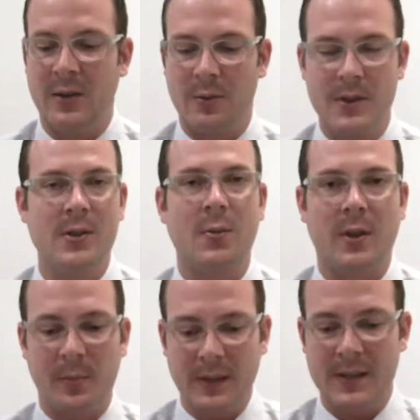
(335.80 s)
We just want
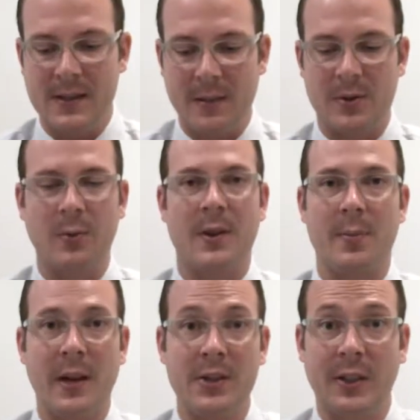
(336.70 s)
to bring this up to what the
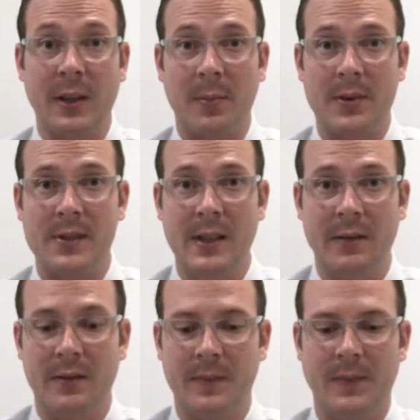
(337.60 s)
patient can
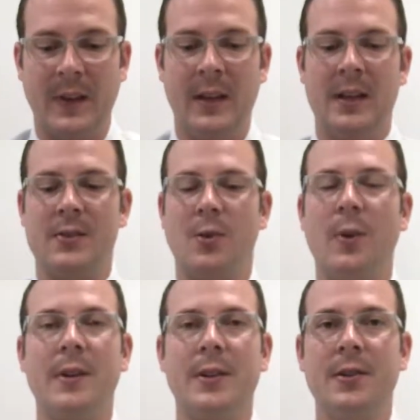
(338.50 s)
perceive. So
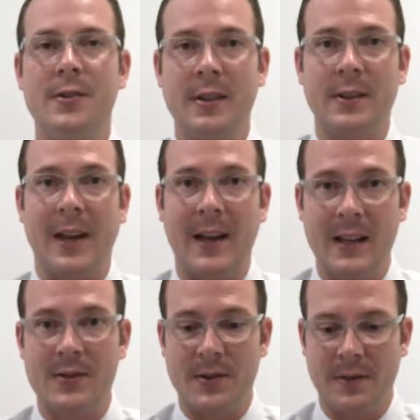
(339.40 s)
whether you're using the
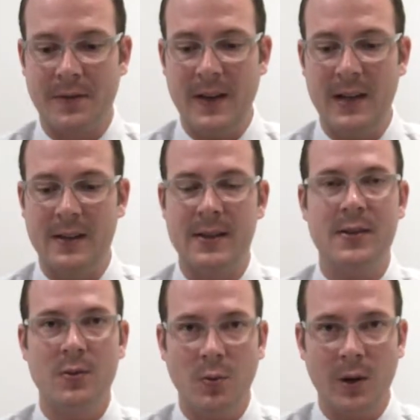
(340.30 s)
hands or the feet,
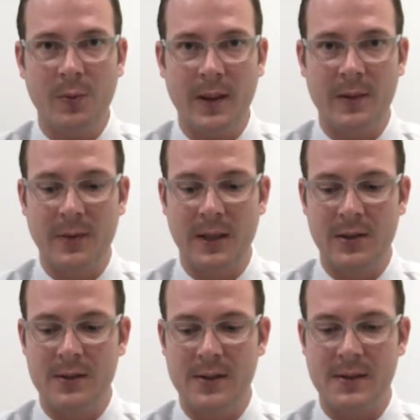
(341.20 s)
this is one way that we
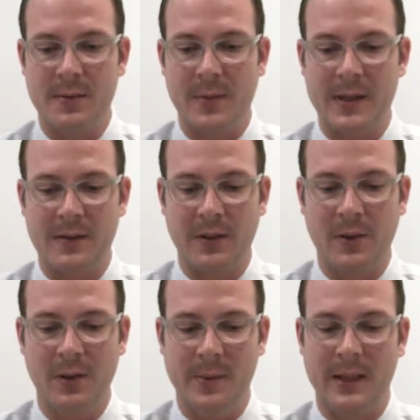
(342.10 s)
can use this piece of
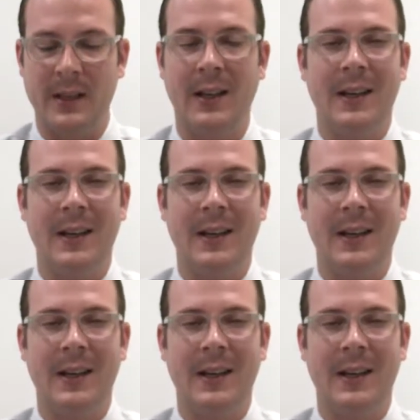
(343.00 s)
equipment.